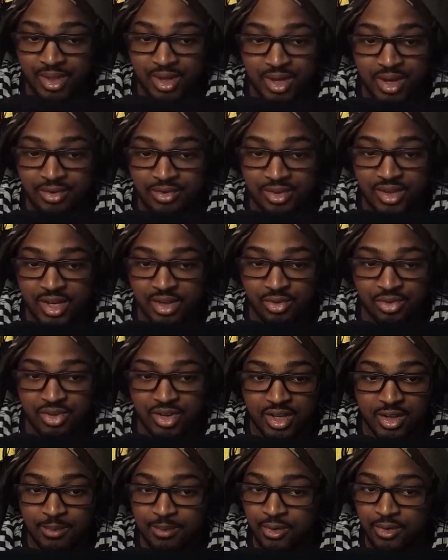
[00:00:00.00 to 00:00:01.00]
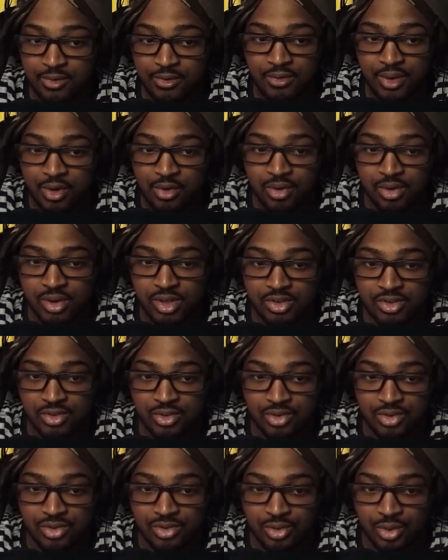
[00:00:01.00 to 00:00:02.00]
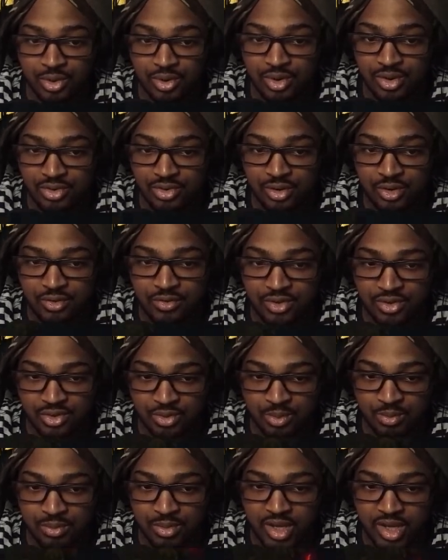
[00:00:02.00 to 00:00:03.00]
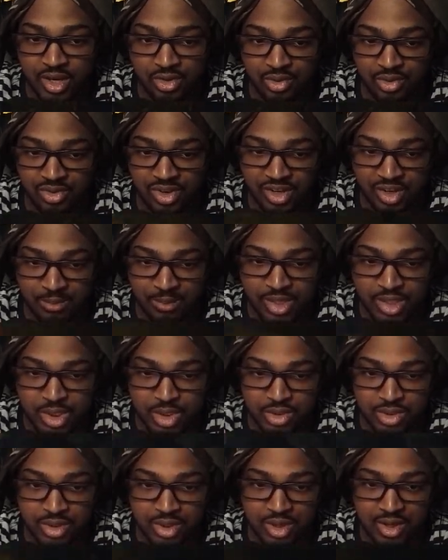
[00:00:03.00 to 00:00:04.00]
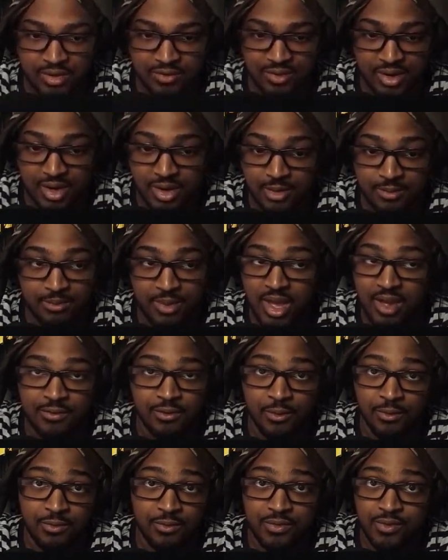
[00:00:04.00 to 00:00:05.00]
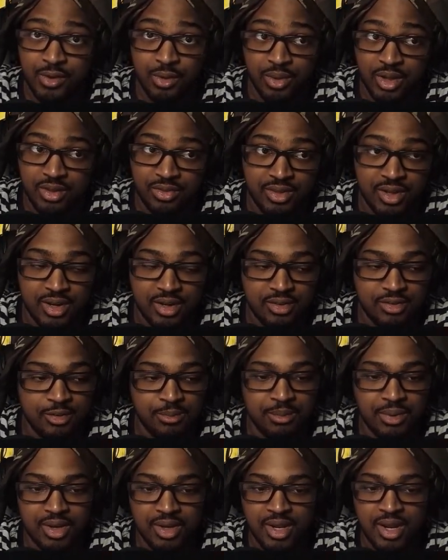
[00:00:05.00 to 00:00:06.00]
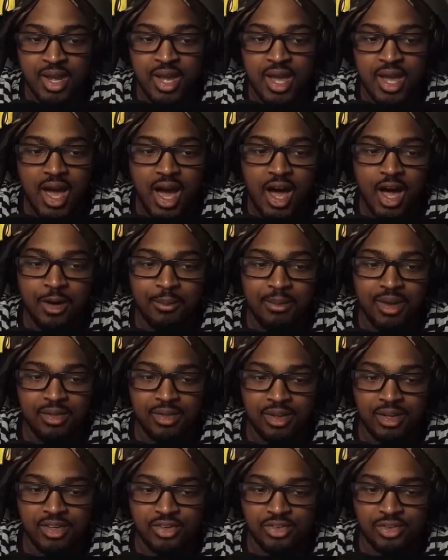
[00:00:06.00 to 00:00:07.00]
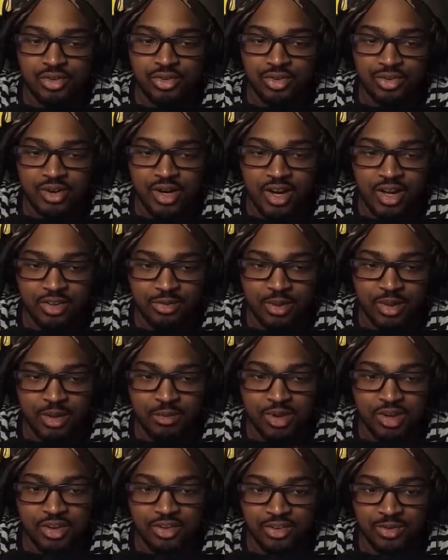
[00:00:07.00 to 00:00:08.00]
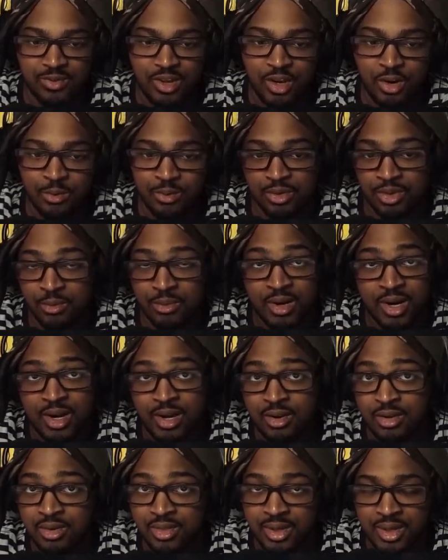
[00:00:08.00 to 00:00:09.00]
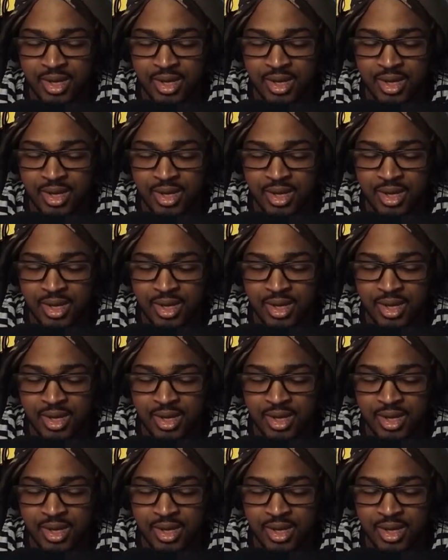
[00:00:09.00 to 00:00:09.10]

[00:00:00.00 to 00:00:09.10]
as a counter-attacking move, or just use the sword itself as a counter-attacking measure if I ever feel like that. But I'll mainly just use it for cosplay because of Elmer the Briar in the